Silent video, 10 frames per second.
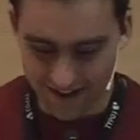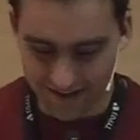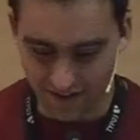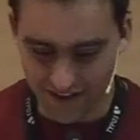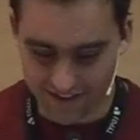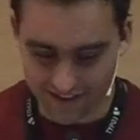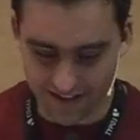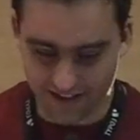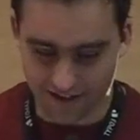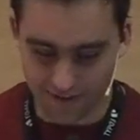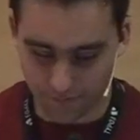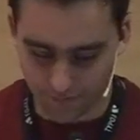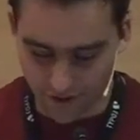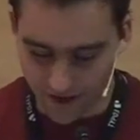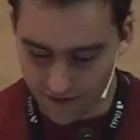So let's see. Uh,
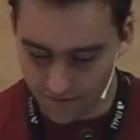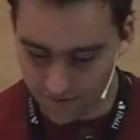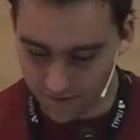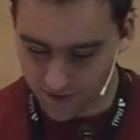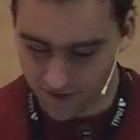we have some